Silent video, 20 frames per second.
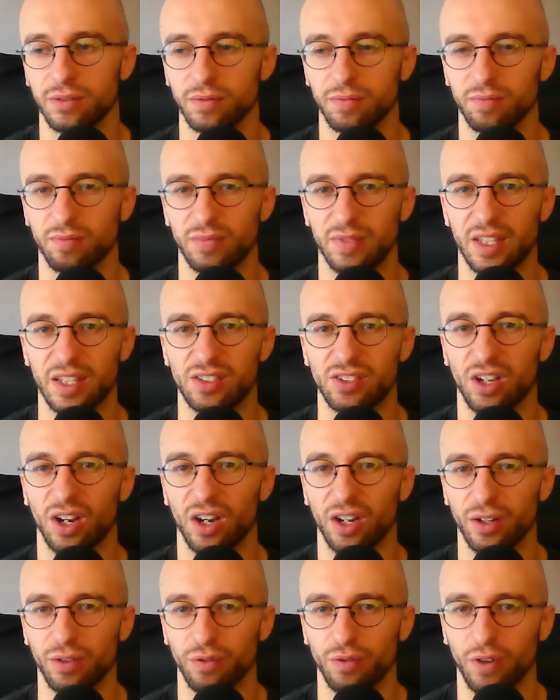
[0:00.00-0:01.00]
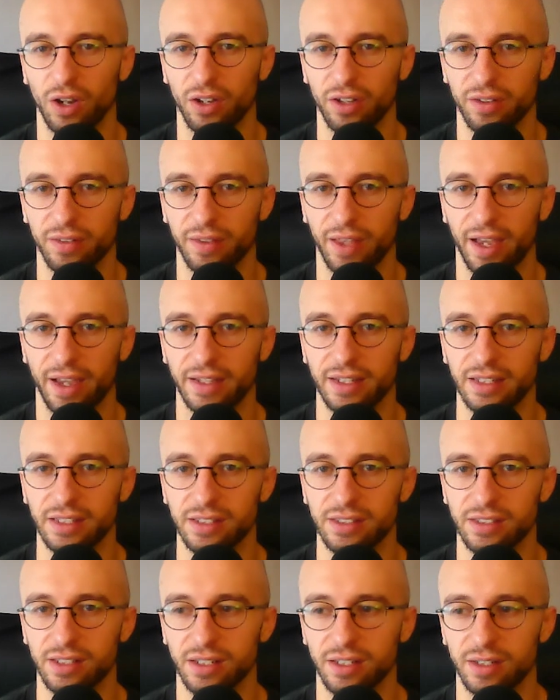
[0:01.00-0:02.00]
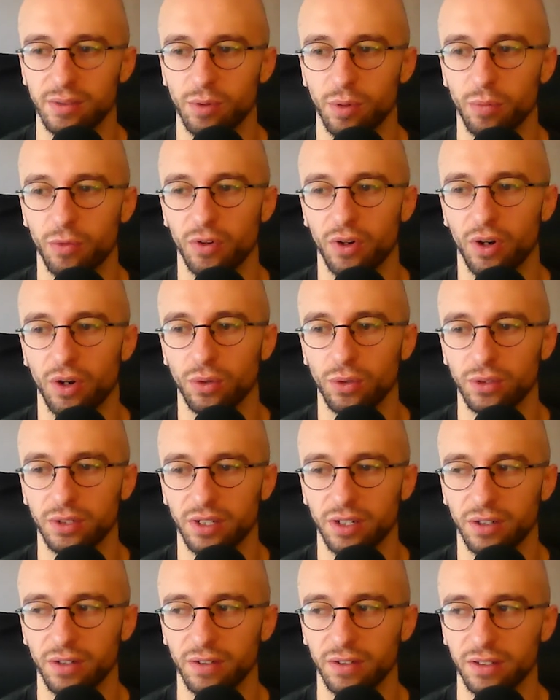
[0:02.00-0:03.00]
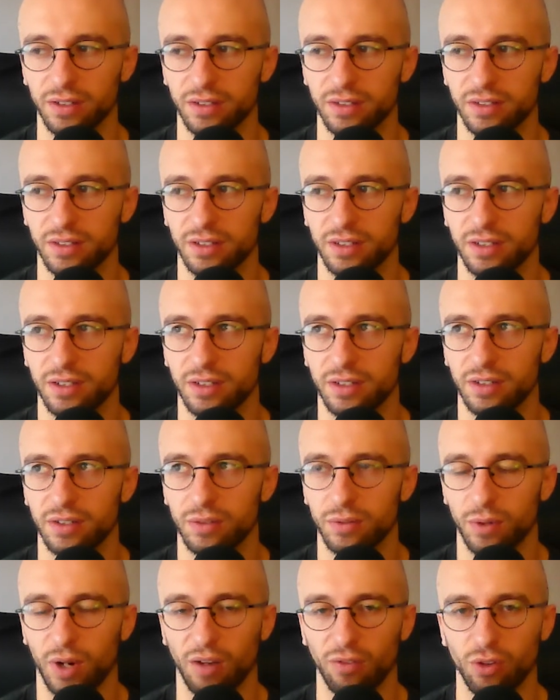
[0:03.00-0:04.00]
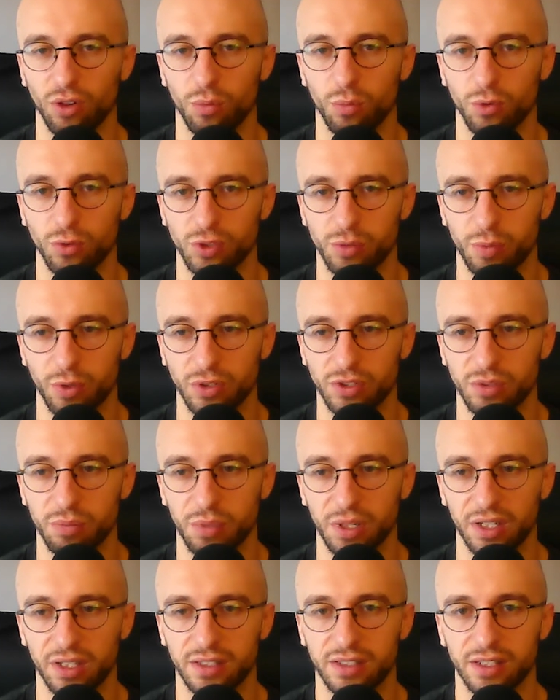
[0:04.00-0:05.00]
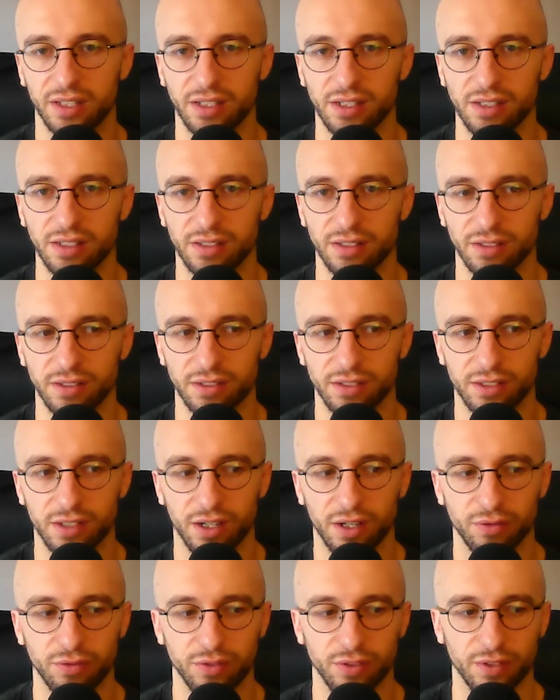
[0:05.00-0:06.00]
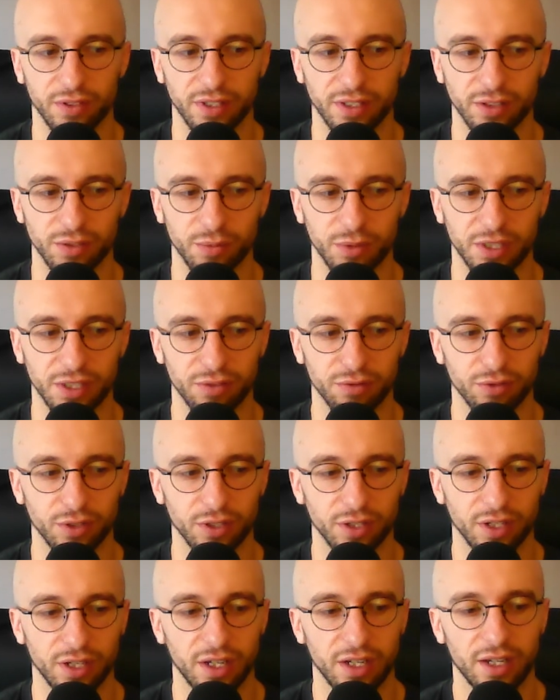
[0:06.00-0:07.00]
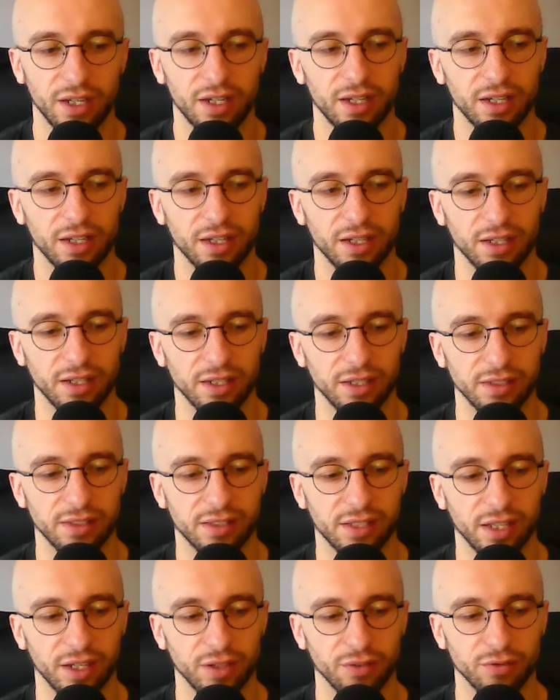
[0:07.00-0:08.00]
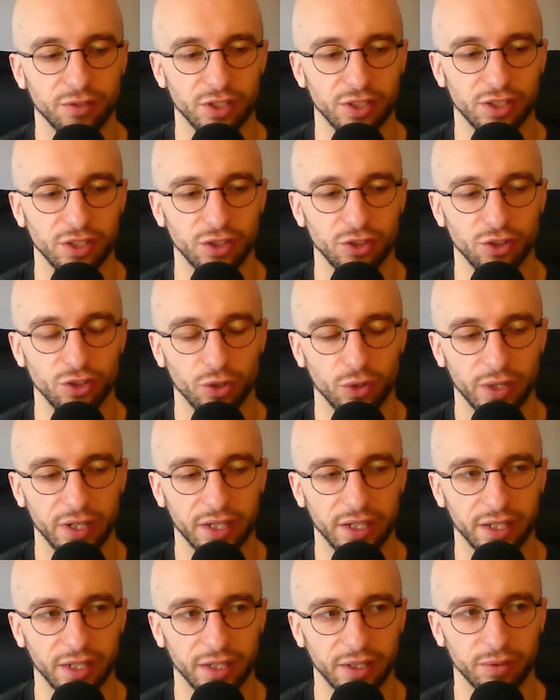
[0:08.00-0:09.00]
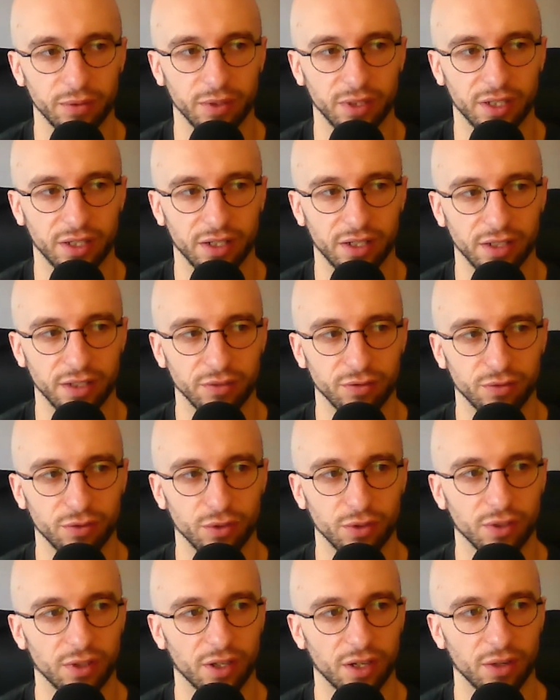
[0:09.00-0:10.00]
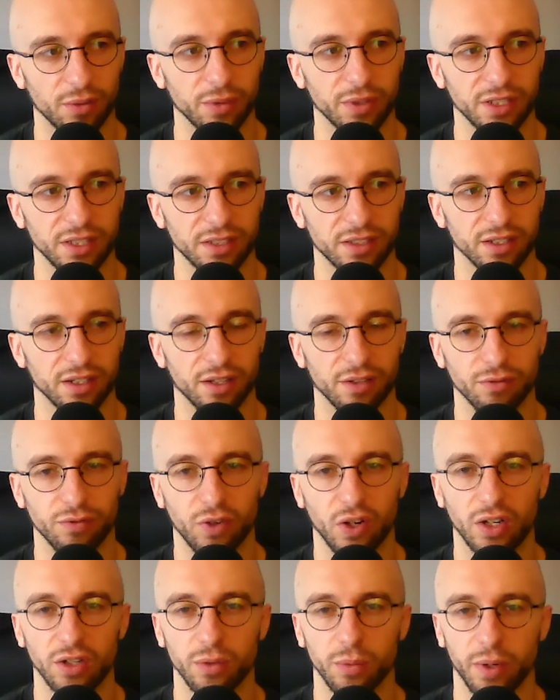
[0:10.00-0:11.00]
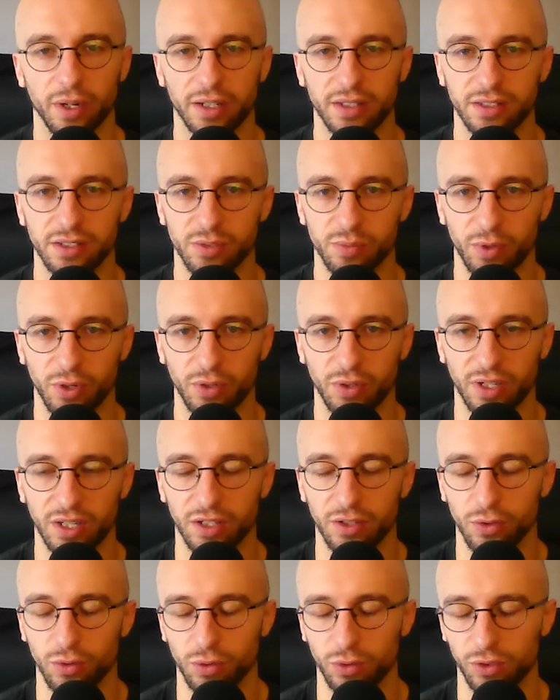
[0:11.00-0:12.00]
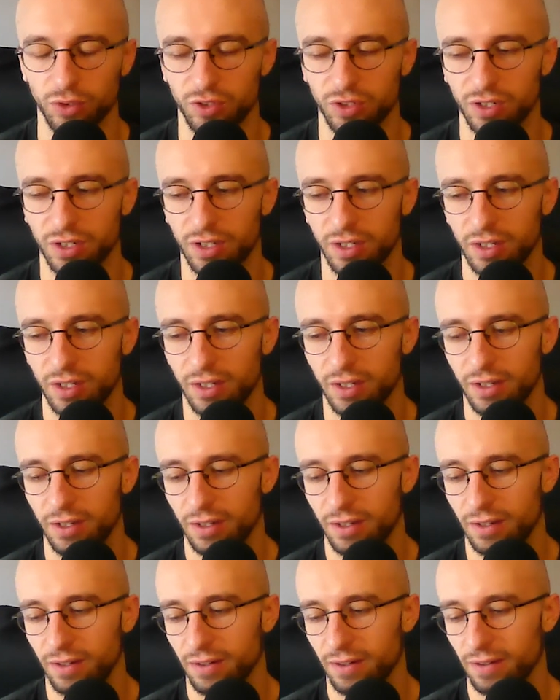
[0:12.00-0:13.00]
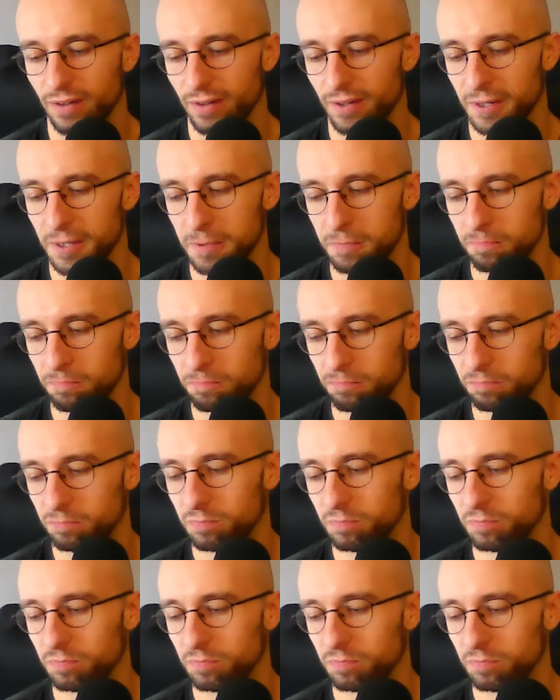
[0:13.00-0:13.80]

this kind of fun that easily when we're older and we'll have a lot more responsibilities and stuff and things will be different instead of just enjoying it we kind of thought oh we need to like find a way to smoke indoors um,